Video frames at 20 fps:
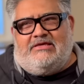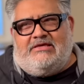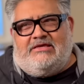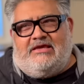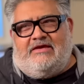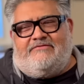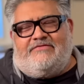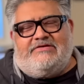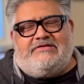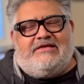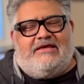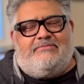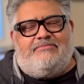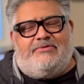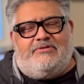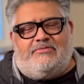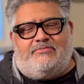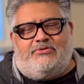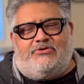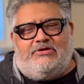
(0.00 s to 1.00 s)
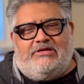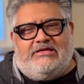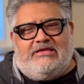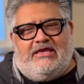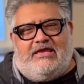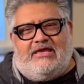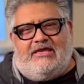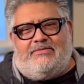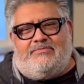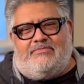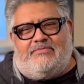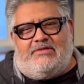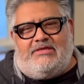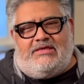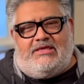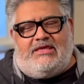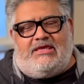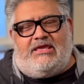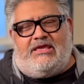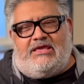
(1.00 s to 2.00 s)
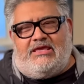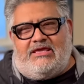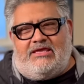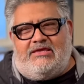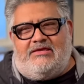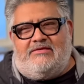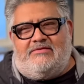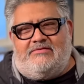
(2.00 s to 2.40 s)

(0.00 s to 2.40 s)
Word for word: Every time Bill Murray came, he